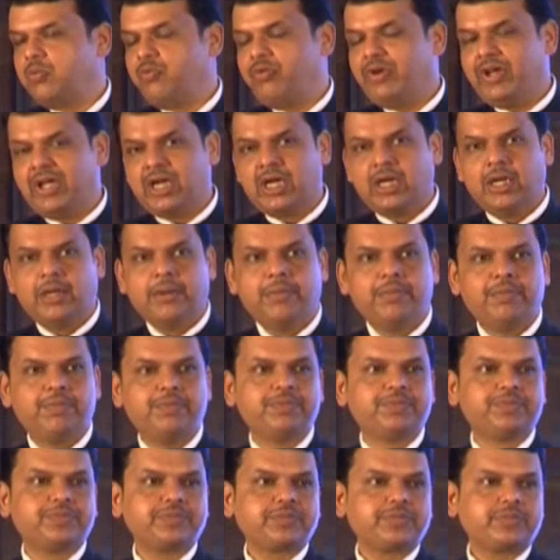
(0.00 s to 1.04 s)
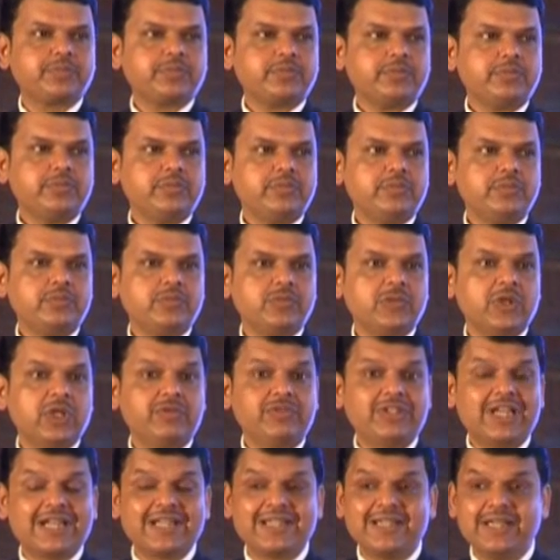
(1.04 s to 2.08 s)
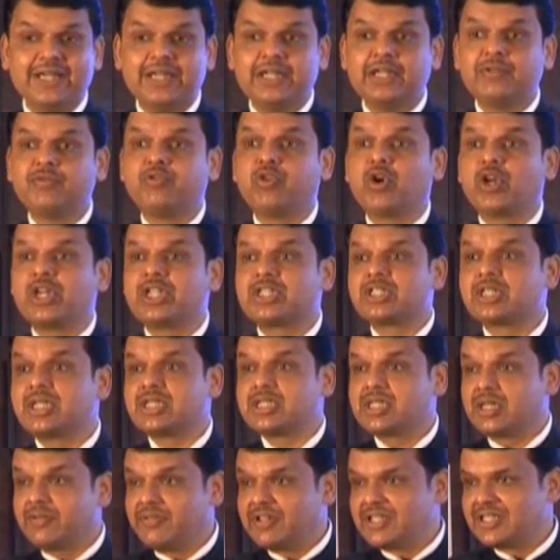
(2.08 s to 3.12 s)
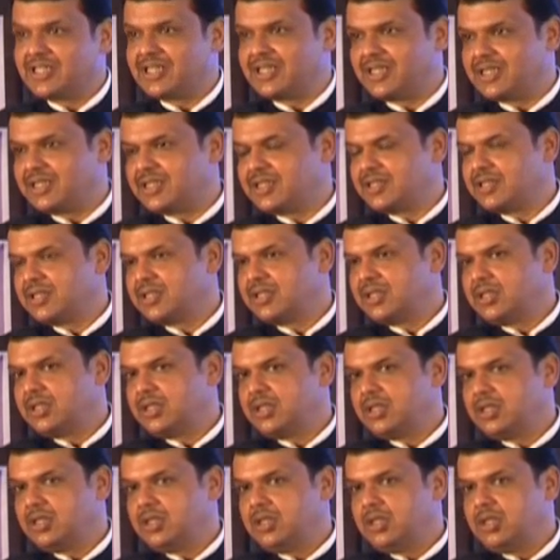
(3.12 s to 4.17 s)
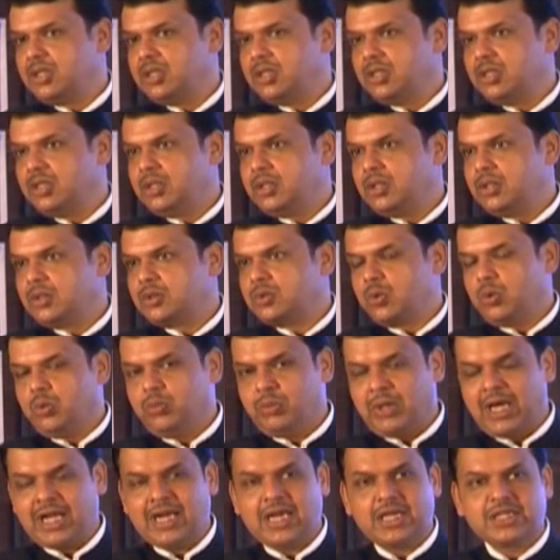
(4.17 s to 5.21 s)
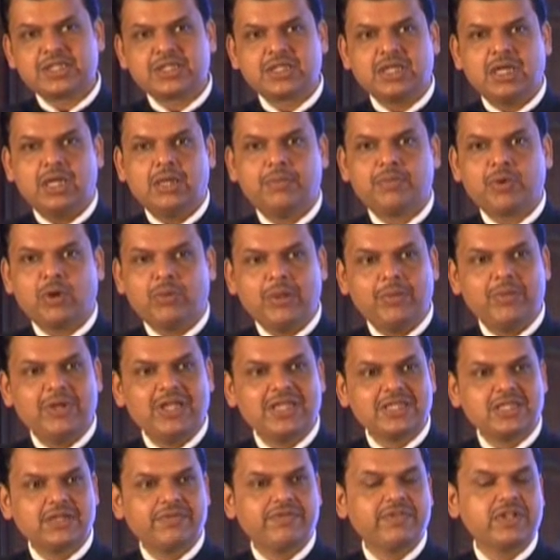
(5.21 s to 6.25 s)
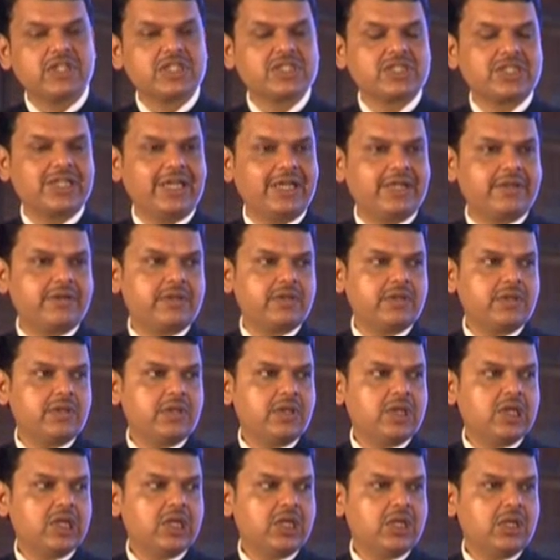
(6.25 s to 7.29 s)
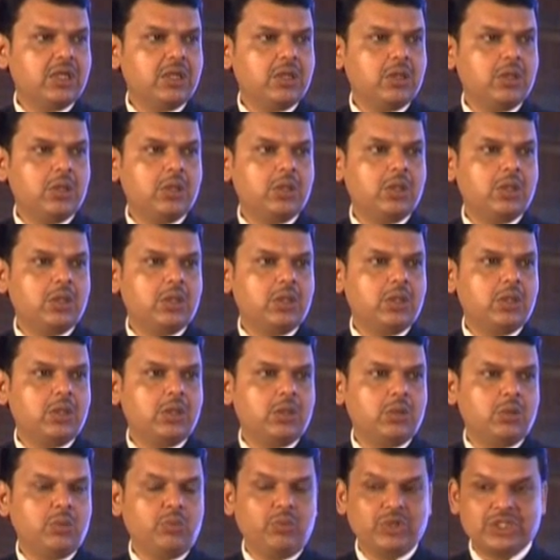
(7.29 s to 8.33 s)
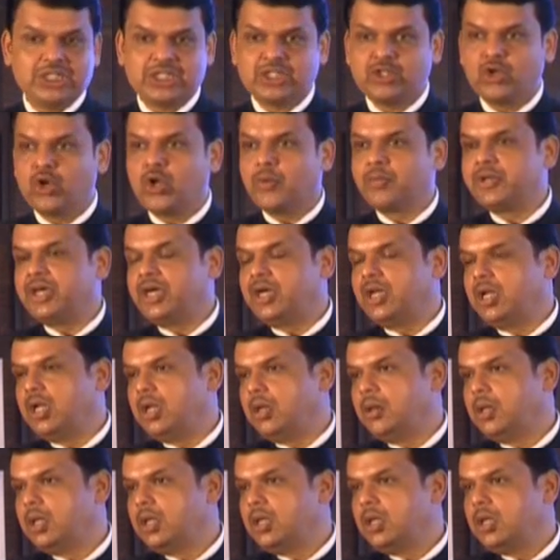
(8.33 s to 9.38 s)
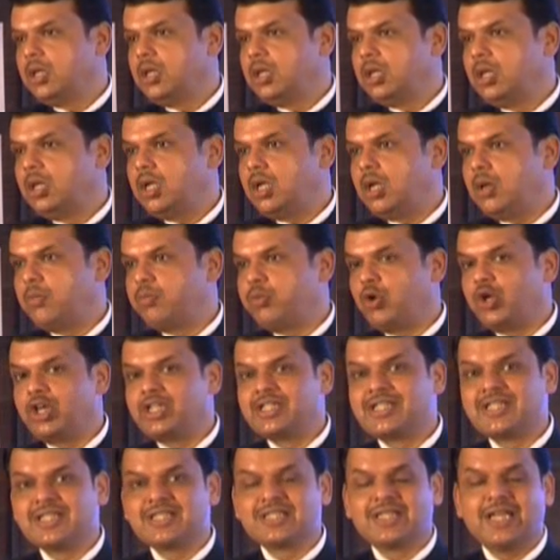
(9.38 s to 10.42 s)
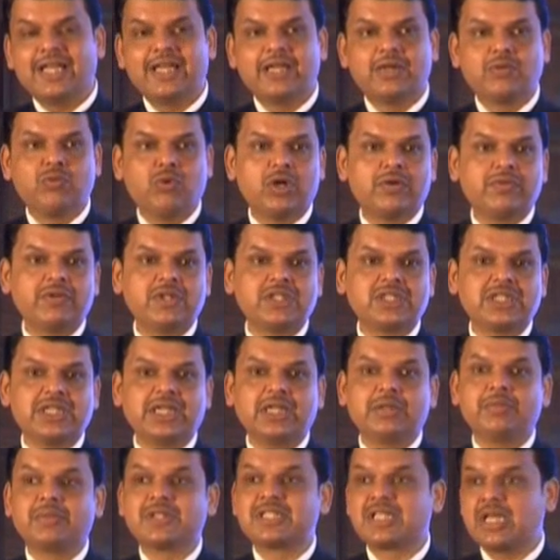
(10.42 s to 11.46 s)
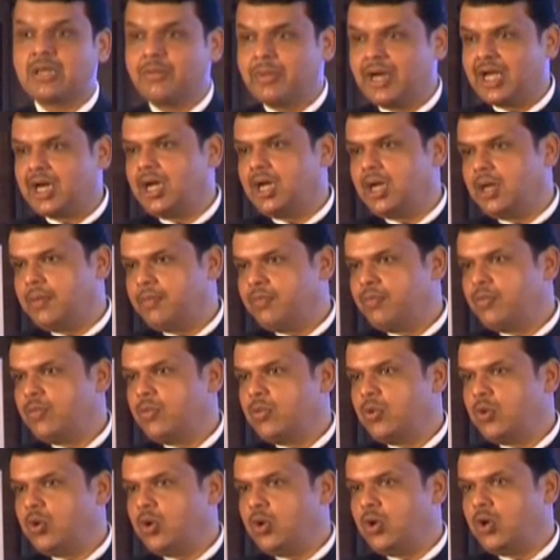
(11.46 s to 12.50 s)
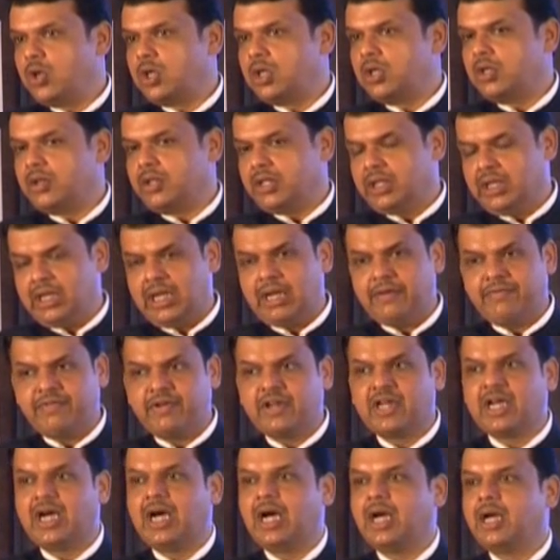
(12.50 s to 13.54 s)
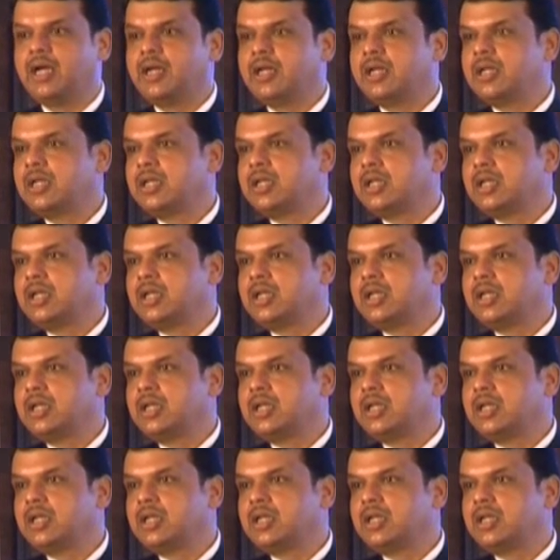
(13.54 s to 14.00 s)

where we are creating forest conservancies. So Maharashtra probably is the first state which has adopted policies like what we see in Masai Mara or in Africa.